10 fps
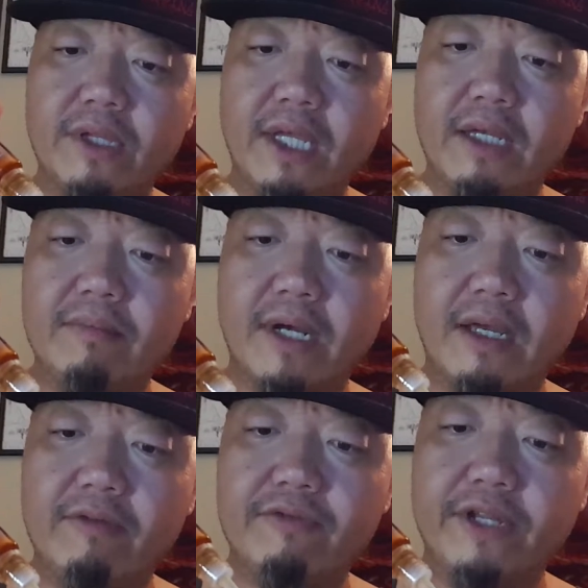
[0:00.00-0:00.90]
within
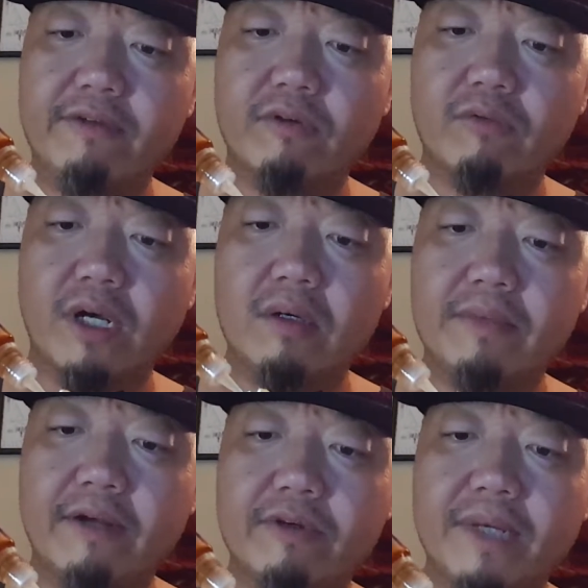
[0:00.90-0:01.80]
my flavor
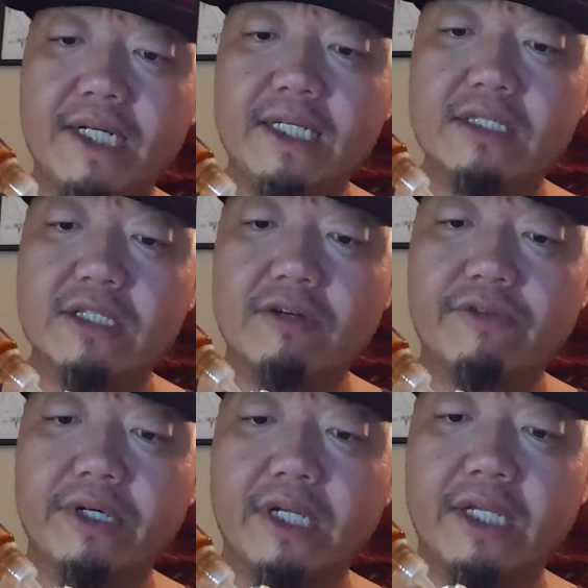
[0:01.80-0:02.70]
realm. Everybody is
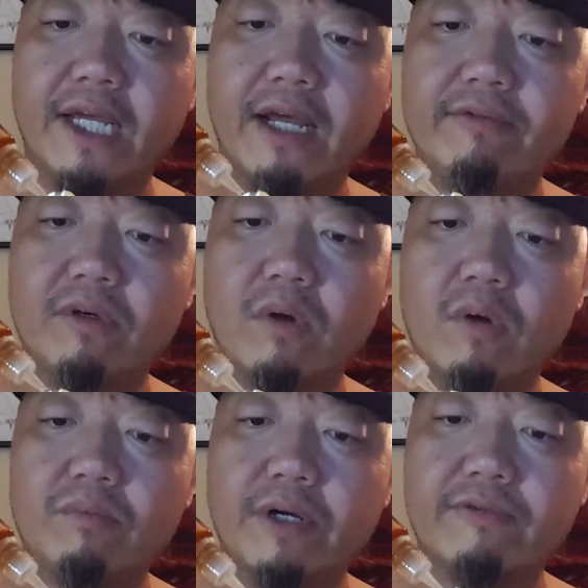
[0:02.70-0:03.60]
different and they have their
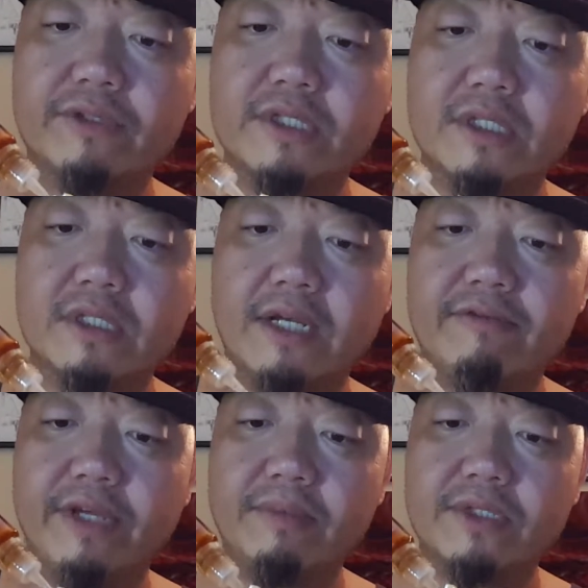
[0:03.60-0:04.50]
own preferences
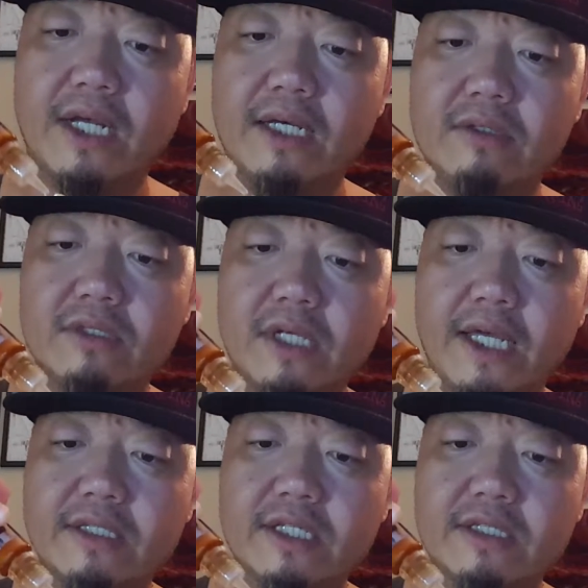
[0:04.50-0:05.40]
and vape styles
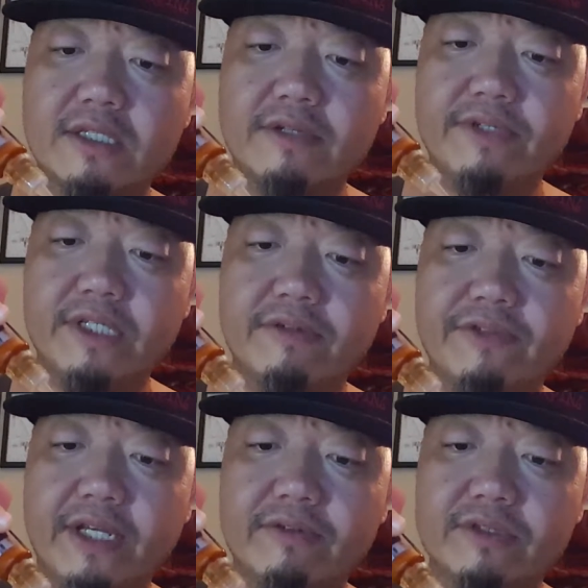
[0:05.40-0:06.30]
and sensitivity to
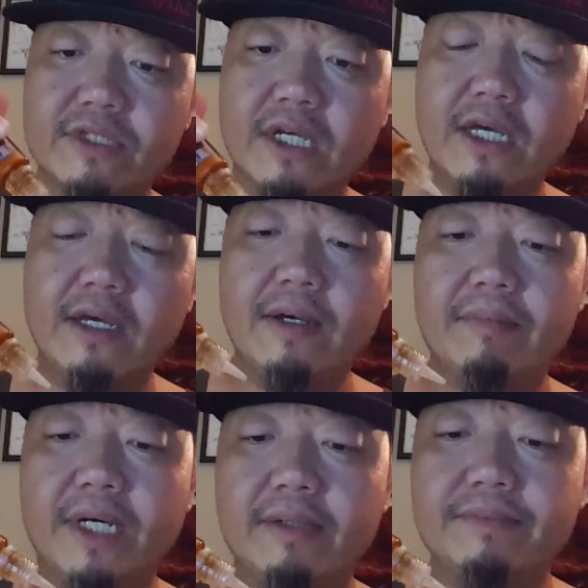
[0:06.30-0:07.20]
flavors.
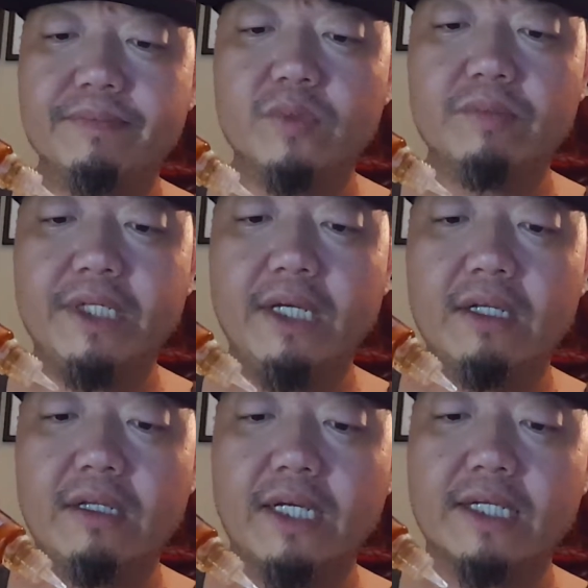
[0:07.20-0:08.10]
But we'll be,
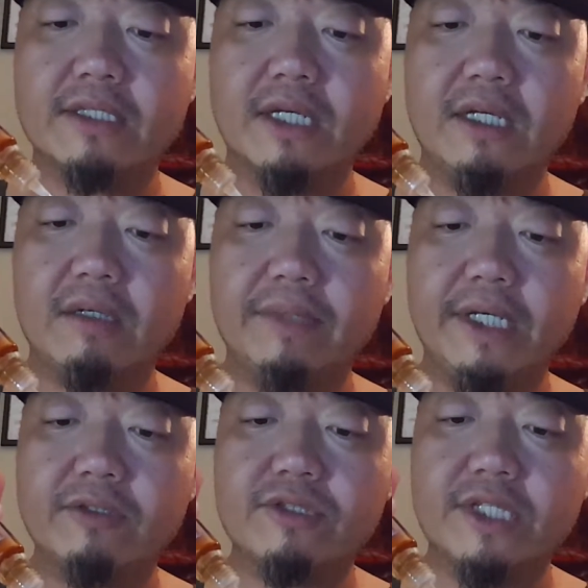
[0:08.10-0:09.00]
like I said, it'll
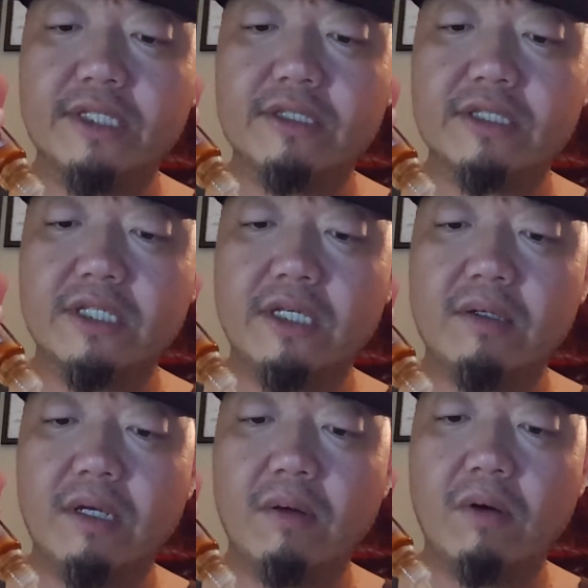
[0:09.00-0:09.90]
be interesting to
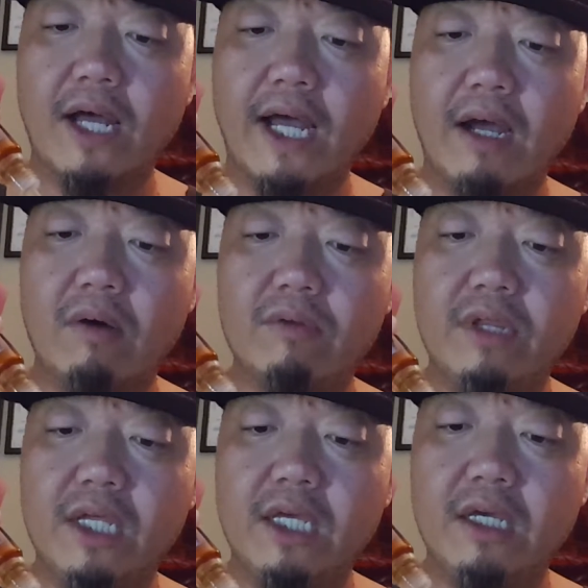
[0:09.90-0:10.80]
see how
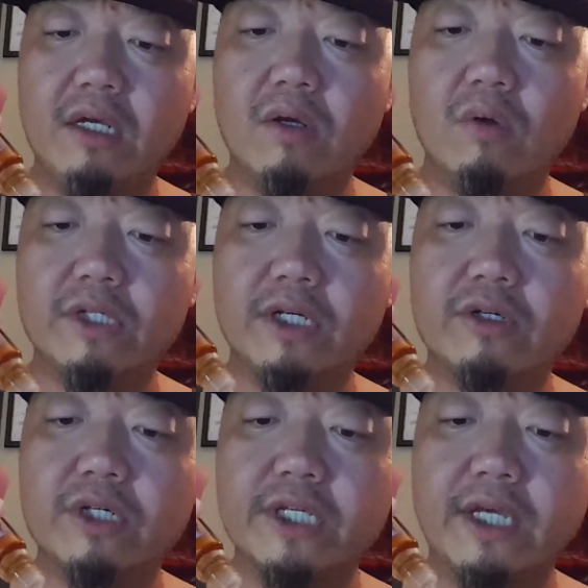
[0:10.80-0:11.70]
the golden
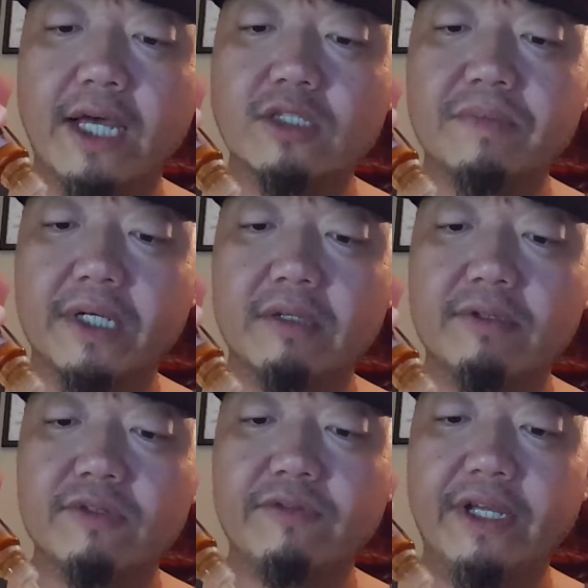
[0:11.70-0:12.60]
cookie aspect of
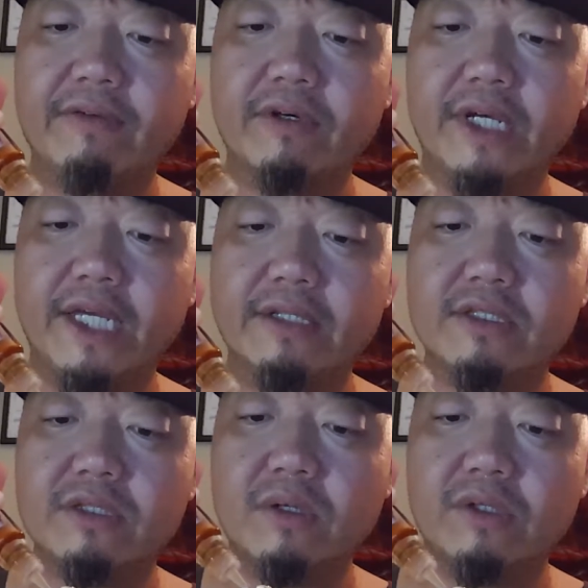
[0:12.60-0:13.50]
this flavor
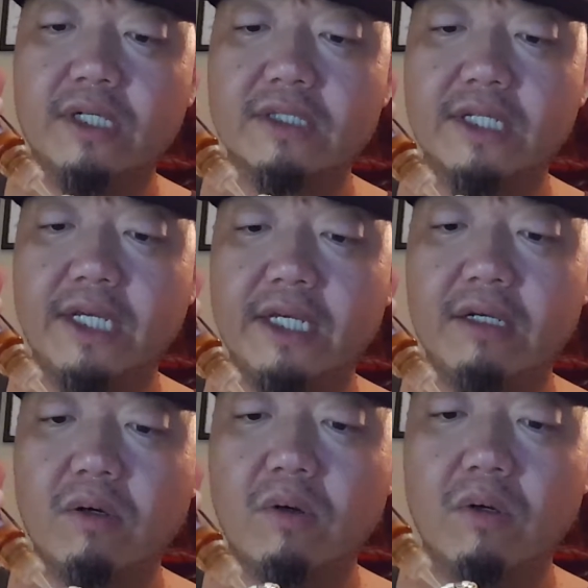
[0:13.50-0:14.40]
hits or doesn't
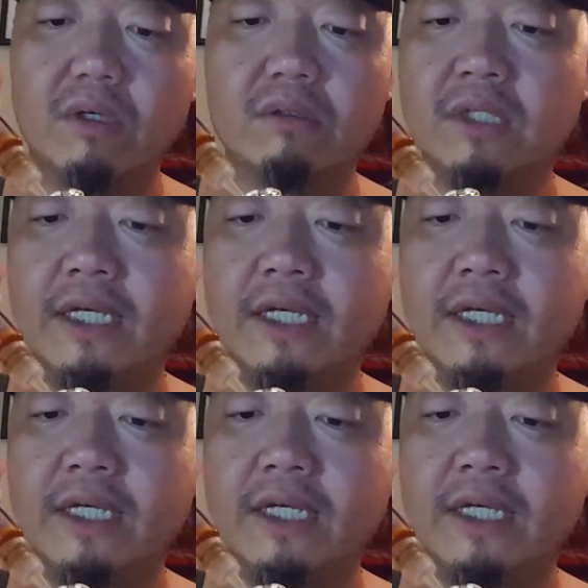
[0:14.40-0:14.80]
hit, or,